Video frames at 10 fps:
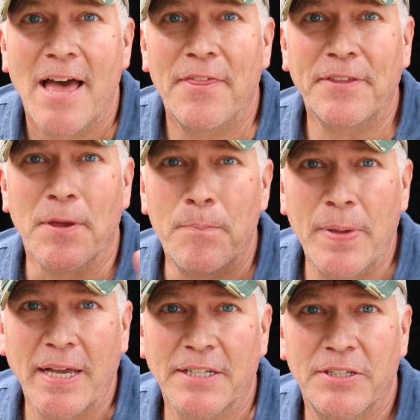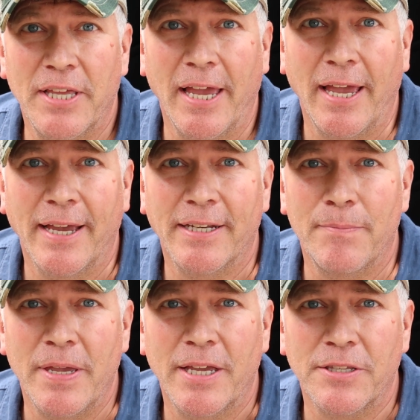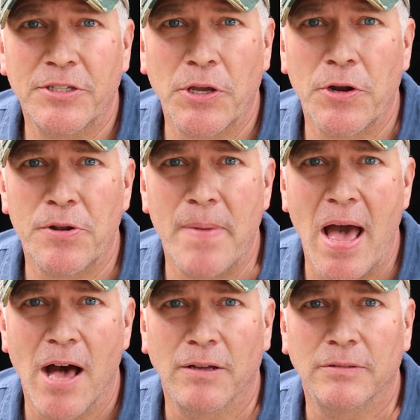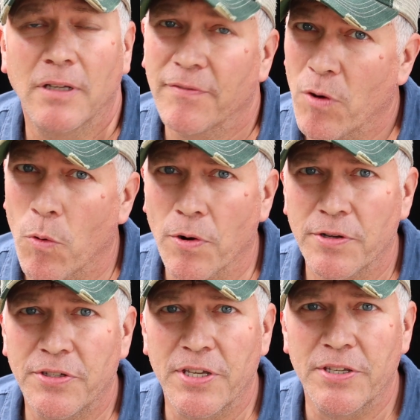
think the biggest thing to be concerned about, of course,